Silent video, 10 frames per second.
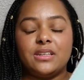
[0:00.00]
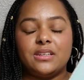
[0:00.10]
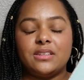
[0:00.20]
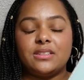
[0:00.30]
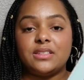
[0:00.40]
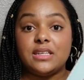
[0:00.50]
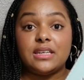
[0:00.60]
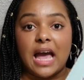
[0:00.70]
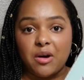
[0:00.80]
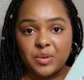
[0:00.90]
see
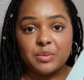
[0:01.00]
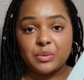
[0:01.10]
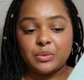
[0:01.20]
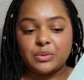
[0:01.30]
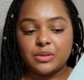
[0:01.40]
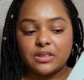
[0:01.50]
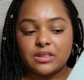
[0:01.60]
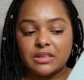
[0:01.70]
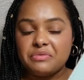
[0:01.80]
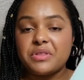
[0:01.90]
how people
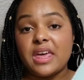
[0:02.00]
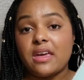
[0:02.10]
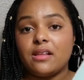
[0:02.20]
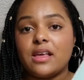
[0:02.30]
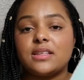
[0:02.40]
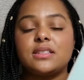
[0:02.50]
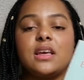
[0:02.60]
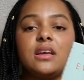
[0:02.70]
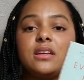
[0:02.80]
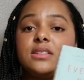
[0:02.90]
live with ALS.
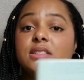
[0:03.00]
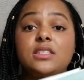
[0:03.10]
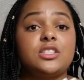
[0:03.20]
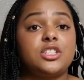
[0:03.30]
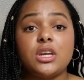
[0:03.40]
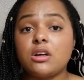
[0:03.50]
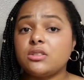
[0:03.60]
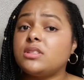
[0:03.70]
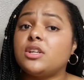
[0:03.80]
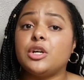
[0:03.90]
Cause this, she also
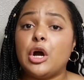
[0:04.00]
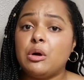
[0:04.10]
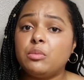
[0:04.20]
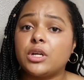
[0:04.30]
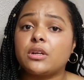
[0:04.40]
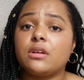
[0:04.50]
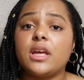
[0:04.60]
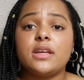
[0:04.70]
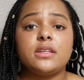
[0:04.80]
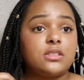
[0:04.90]
did her homework, okay?
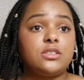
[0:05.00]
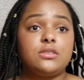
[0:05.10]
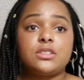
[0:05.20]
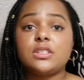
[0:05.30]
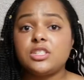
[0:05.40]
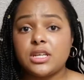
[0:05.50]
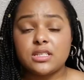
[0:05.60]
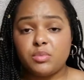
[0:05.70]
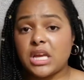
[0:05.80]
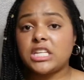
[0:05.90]
Just cause she has a
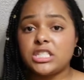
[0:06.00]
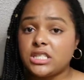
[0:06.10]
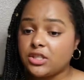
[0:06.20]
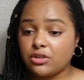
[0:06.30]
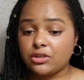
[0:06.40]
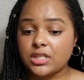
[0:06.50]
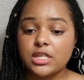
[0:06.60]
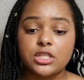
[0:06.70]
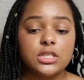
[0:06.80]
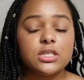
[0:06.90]
PhD in neuroscience,
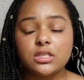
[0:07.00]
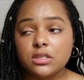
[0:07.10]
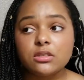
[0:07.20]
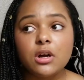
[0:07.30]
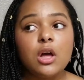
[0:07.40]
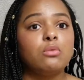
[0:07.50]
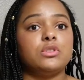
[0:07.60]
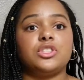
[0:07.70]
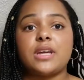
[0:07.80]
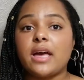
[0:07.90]
she still was
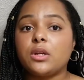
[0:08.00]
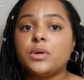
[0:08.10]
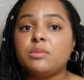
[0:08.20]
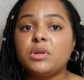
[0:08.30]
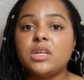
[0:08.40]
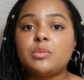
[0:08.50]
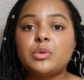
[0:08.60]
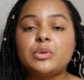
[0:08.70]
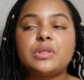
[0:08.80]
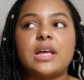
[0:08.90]
shadowing
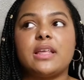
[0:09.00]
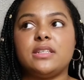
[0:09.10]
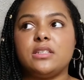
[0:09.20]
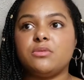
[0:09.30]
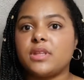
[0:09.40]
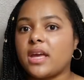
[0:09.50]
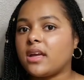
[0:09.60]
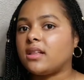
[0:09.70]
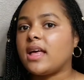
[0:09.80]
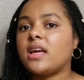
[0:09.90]
people that like deal with
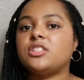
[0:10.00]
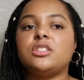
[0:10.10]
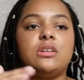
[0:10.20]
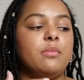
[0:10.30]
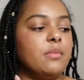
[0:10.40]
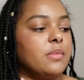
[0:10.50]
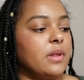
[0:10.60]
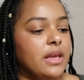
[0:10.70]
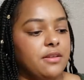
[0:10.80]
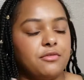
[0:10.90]
ALS. She
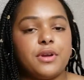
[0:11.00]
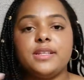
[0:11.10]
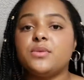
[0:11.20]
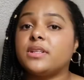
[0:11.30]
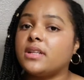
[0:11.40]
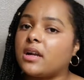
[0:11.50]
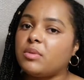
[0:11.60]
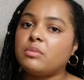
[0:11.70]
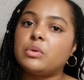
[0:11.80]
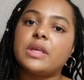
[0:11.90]
made friends with a lot of
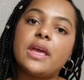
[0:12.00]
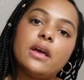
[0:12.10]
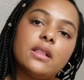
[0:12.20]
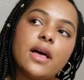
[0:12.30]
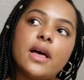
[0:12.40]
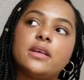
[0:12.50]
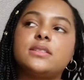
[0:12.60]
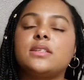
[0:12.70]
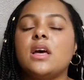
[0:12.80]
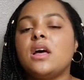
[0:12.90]
people with
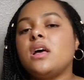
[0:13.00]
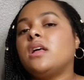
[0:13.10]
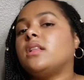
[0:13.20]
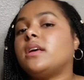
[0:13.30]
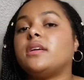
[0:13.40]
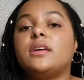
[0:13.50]
ALS. Like